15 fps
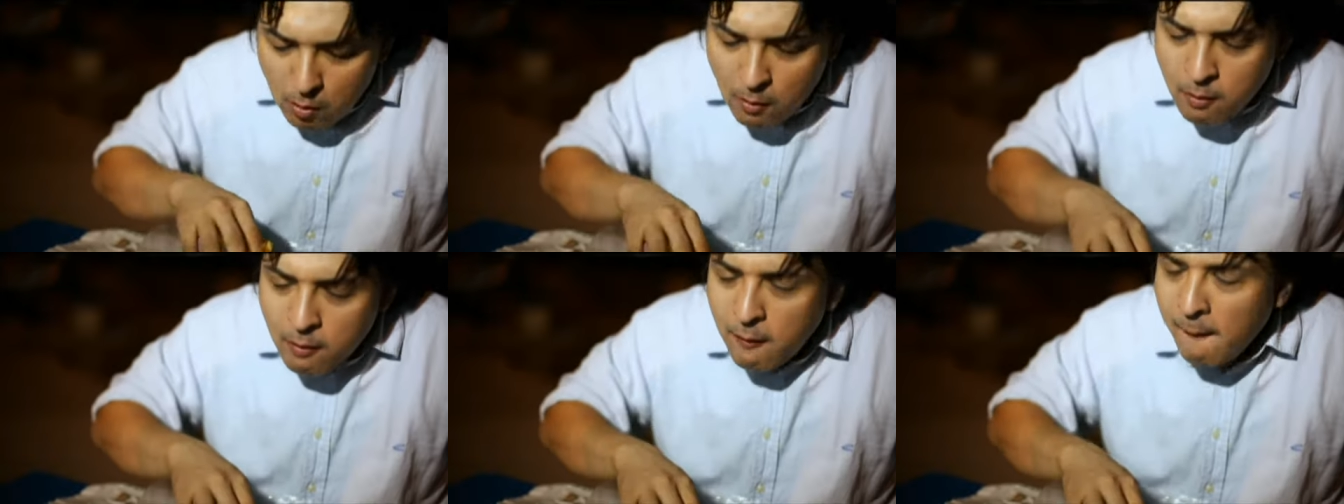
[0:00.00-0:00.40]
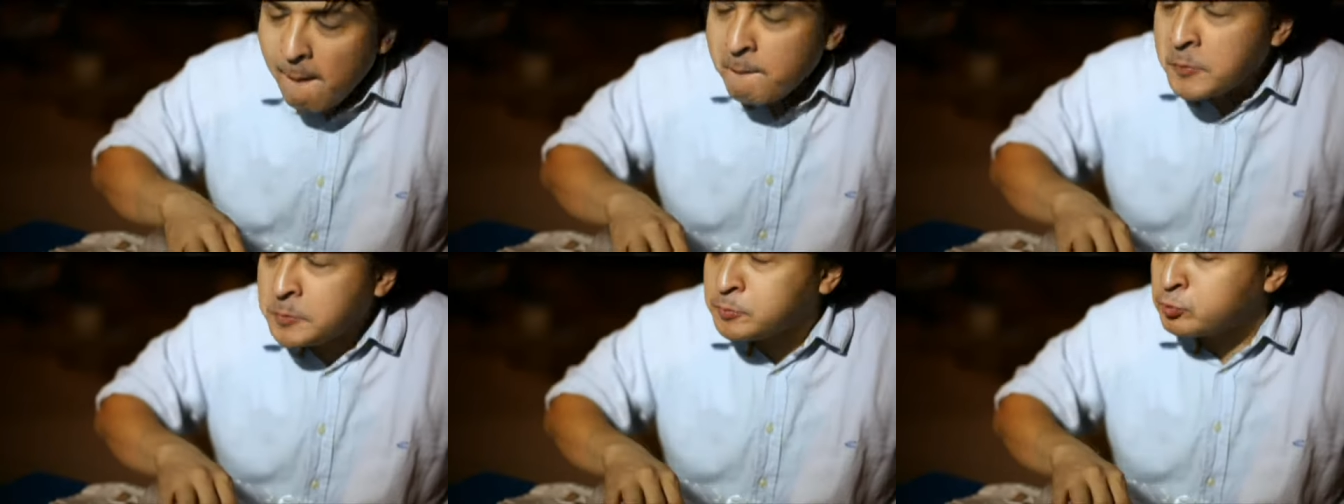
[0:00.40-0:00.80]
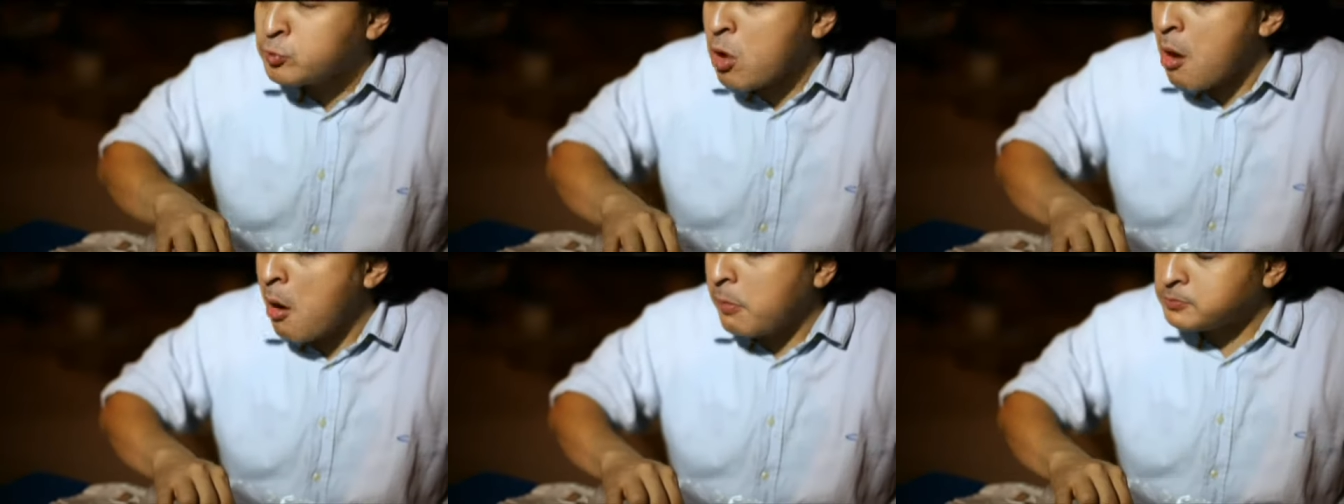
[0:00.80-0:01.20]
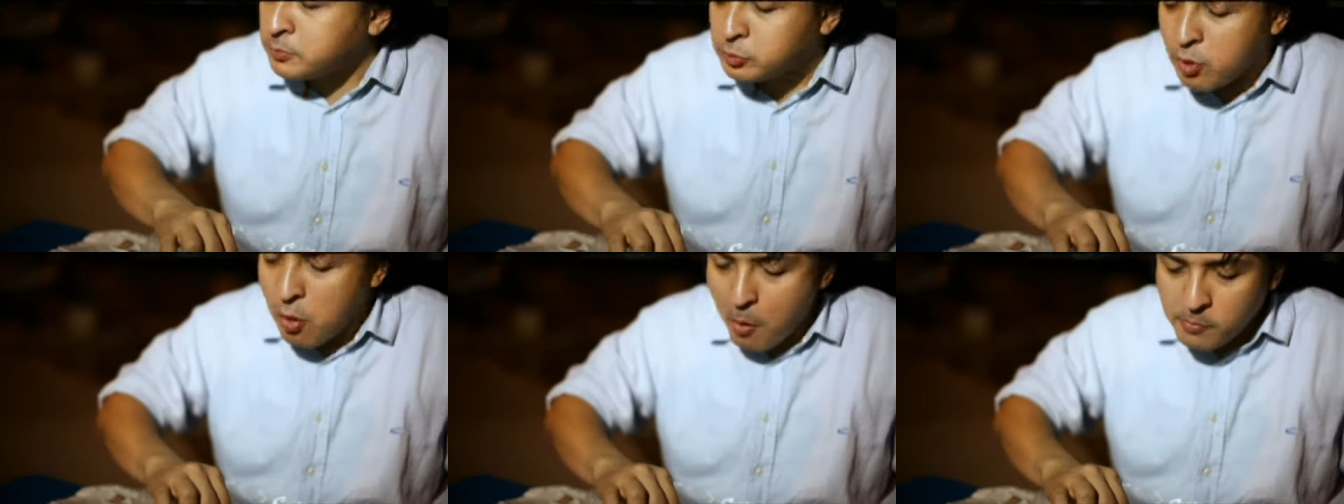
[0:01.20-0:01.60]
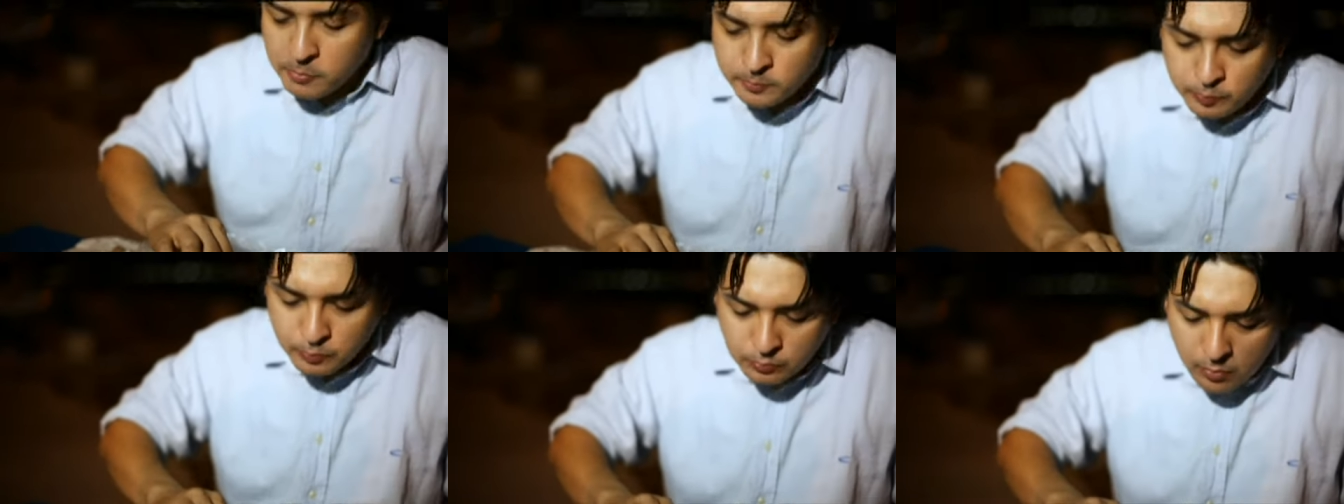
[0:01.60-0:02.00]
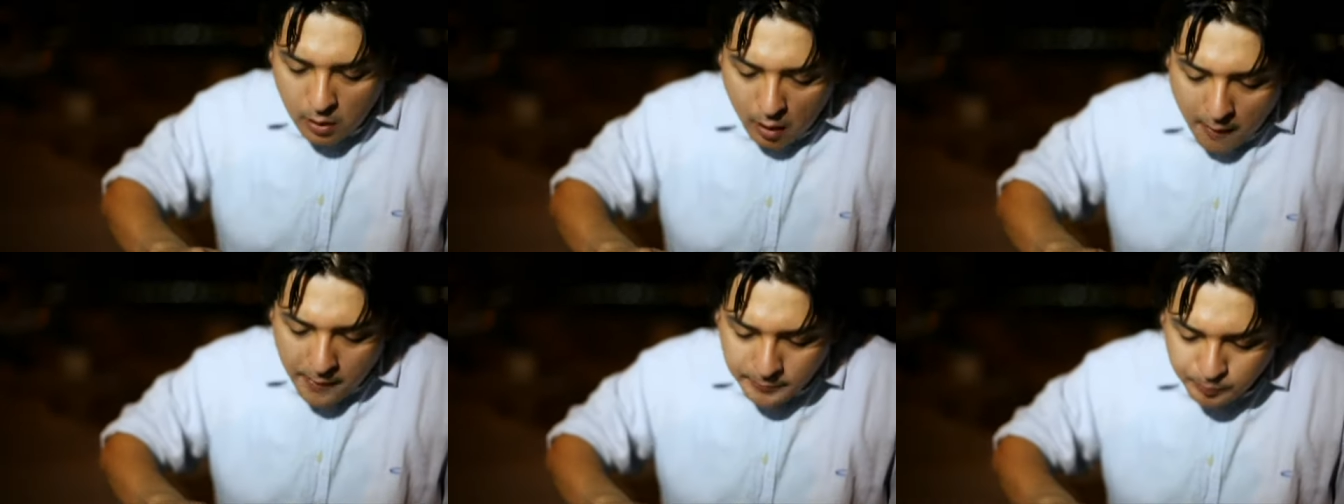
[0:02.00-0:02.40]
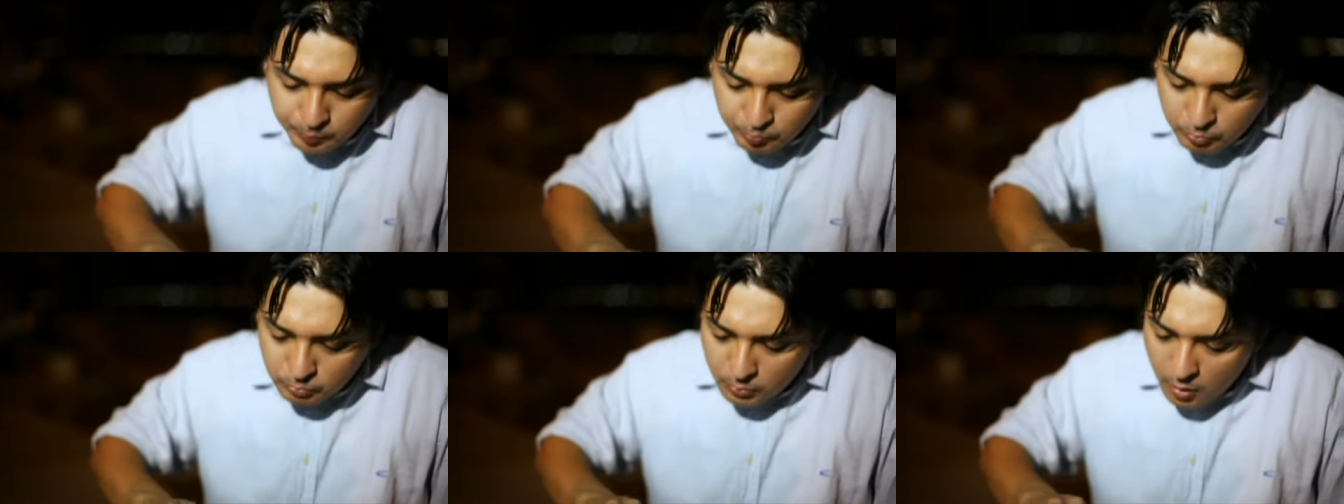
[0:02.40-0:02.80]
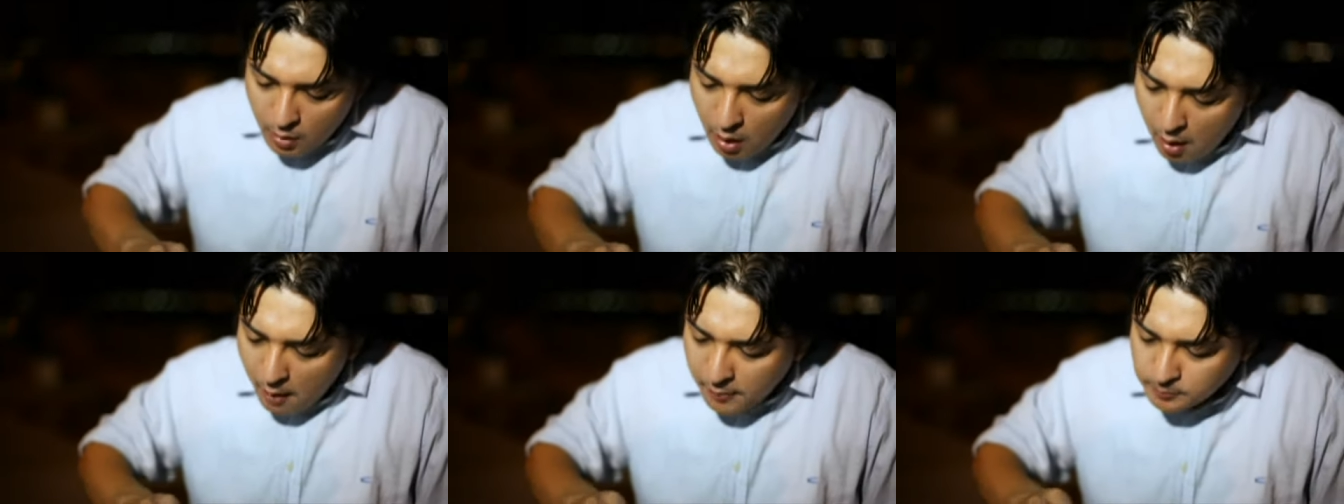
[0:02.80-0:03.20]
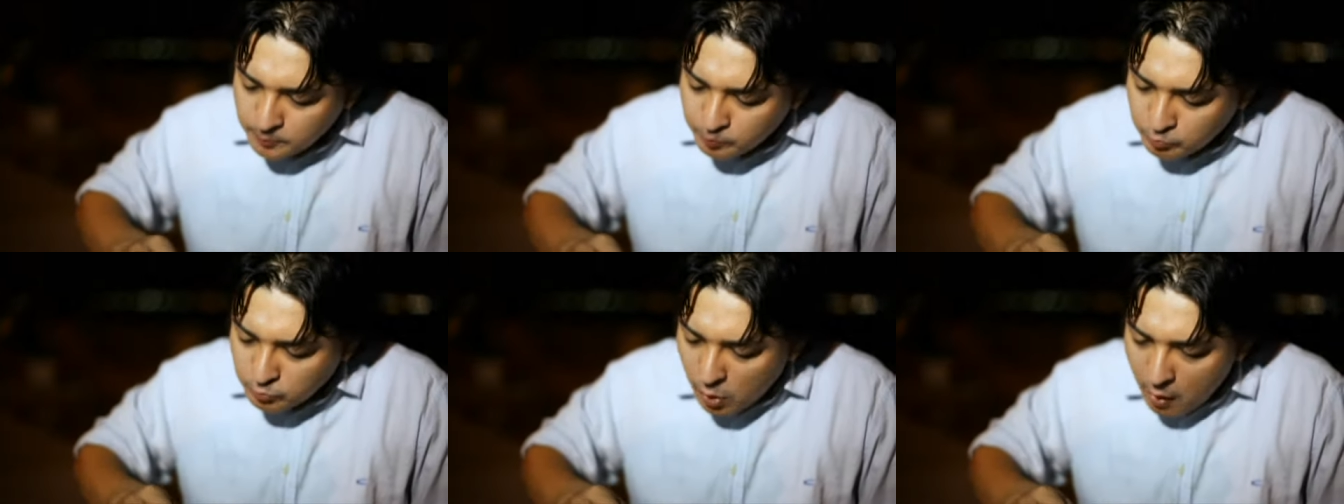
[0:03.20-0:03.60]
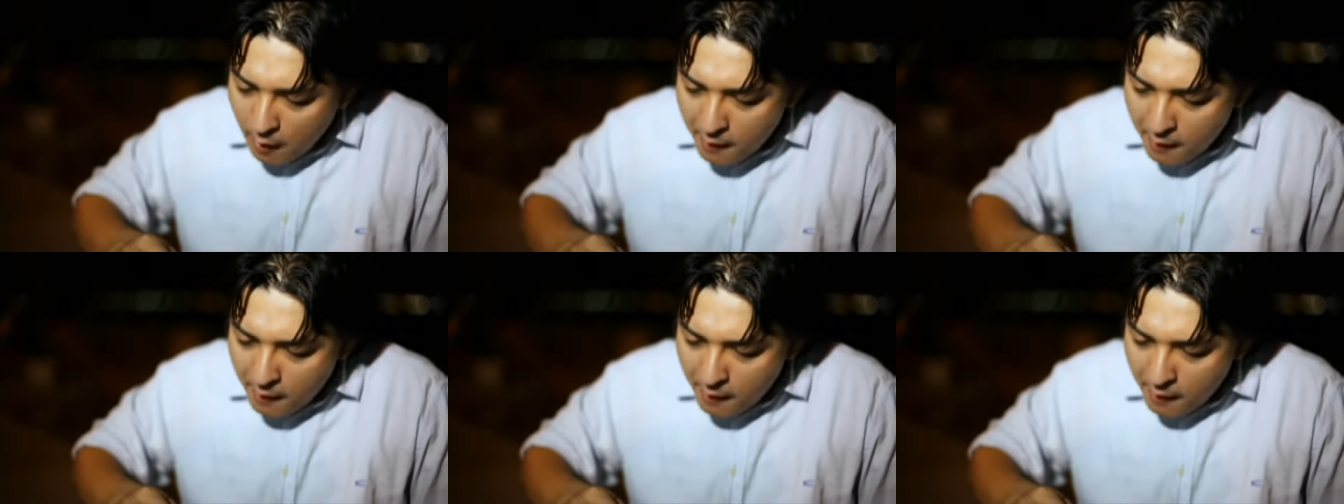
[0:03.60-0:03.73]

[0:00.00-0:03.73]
Oh, the gravy is so thick, it's able